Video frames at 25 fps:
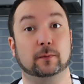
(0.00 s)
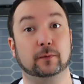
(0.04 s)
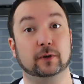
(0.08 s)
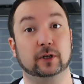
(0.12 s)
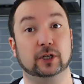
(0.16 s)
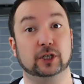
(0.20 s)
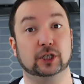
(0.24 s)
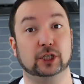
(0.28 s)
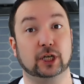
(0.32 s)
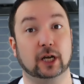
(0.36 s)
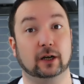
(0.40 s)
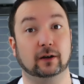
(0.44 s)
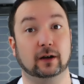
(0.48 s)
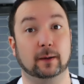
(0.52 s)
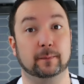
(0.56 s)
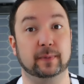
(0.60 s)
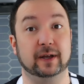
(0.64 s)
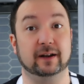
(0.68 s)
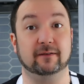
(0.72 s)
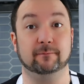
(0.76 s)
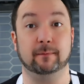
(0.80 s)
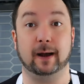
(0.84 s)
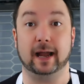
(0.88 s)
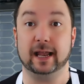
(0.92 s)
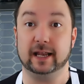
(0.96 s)
I'm gonna share a bit
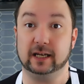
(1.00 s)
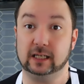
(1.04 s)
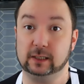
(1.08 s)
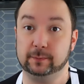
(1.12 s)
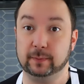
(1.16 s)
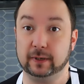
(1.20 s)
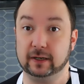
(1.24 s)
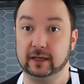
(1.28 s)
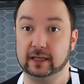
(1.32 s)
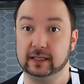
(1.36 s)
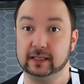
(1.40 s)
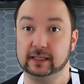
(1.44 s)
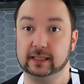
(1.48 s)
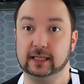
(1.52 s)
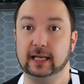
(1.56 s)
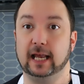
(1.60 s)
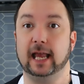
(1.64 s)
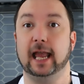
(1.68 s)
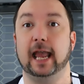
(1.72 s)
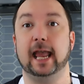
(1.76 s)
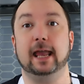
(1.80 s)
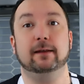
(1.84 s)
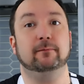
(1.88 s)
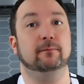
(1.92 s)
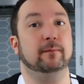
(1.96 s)
of my experience
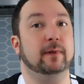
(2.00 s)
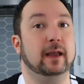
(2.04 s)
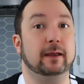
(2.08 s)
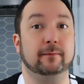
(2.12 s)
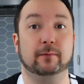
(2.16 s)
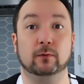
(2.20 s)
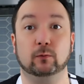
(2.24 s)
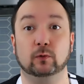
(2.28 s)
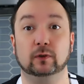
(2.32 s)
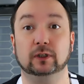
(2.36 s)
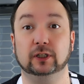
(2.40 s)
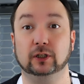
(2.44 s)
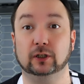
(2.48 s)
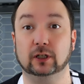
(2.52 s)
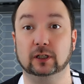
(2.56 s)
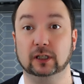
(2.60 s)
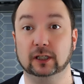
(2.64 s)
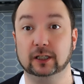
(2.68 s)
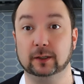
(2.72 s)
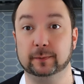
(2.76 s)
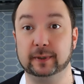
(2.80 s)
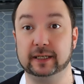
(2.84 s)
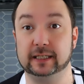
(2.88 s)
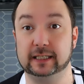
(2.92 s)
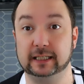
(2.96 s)
and maybe we'll learn a
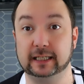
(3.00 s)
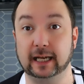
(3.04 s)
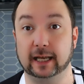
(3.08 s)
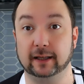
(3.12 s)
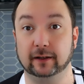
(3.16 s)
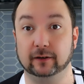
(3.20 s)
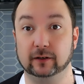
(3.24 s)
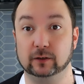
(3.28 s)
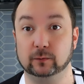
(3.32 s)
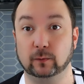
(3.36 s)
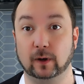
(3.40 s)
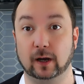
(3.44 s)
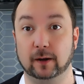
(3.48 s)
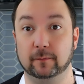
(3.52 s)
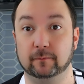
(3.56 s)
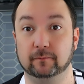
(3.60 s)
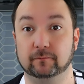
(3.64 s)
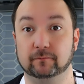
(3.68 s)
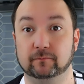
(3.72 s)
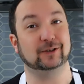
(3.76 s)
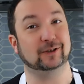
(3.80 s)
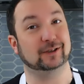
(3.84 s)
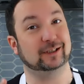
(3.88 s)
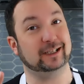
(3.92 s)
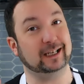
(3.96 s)
little bit together as well.
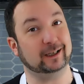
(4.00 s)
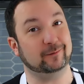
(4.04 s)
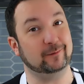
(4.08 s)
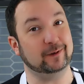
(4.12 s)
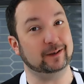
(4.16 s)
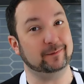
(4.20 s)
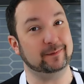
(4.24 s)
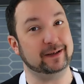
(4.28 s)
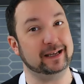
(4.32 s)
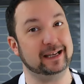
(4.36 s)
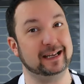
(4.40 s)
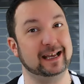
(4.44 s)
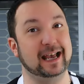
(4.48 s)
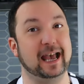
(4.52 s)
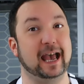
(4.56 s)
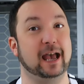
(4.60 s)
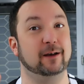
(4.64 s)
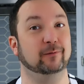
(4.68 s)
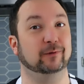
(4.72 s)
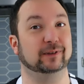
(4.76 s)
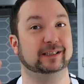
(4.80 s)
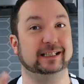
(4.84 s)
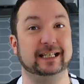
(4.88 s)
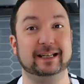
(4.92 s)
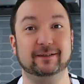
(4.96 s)
So stick with me and
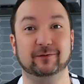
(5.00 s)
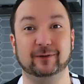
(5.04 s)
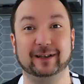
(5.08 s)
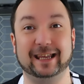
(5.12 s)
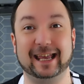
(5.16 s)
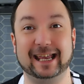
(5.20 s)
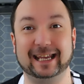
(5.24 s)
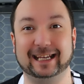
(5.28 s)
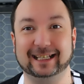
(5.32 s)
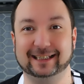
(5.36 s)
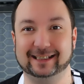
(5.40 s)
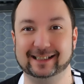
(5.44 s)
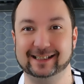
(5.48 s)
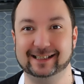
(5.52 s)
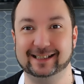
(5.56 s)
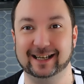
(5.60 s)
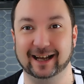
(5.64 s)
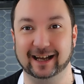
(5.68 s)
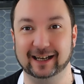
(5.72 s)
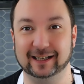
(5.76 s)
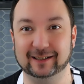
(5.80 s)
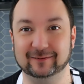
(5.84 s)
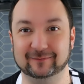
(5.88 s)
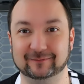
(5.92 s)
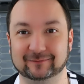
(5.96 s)
we'll see if we can't get this
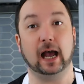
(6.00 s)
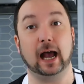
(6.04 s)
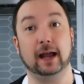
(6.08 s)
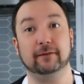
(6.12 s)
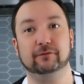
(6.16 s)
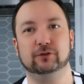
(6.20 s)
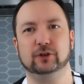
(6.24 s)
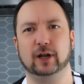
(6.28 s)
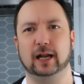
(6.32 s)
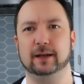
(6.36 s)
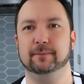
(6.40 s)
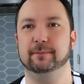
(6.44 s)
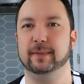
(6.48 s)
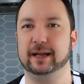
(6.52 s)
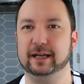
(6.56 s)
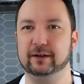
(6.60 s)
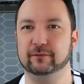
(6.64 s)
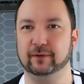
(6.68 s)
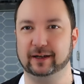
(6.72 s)
done. I've tried many